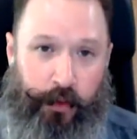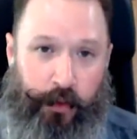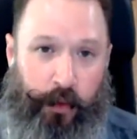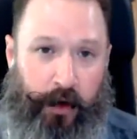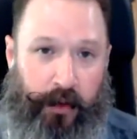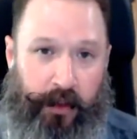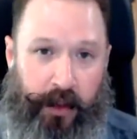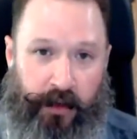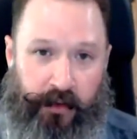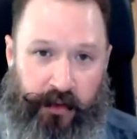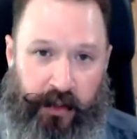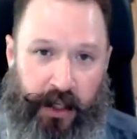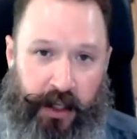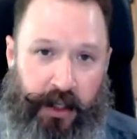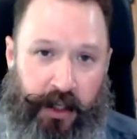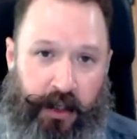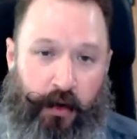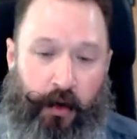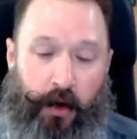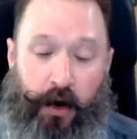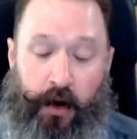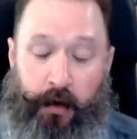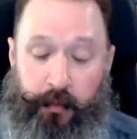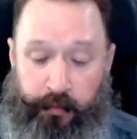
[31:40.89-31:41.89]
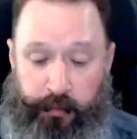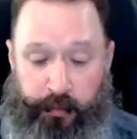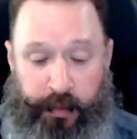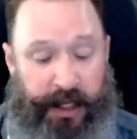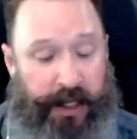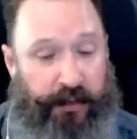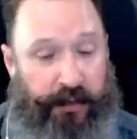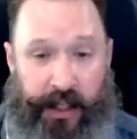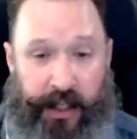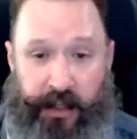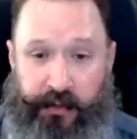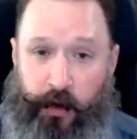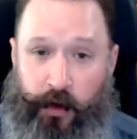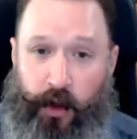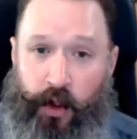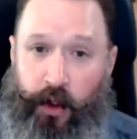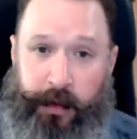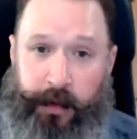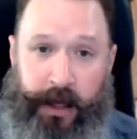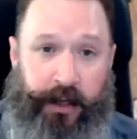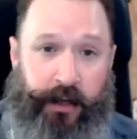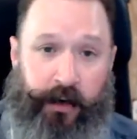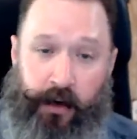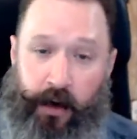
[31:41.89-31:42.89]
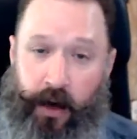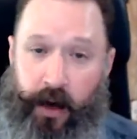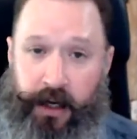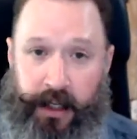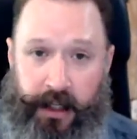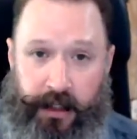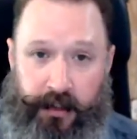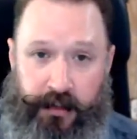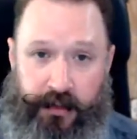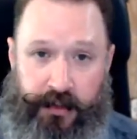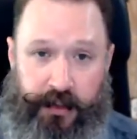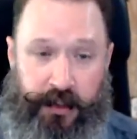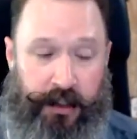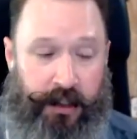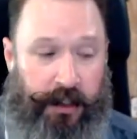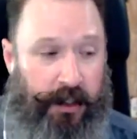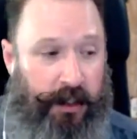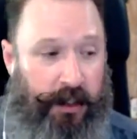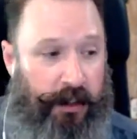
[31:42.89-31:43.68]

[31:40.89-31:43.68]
to where they say you are, because that's all about your audience.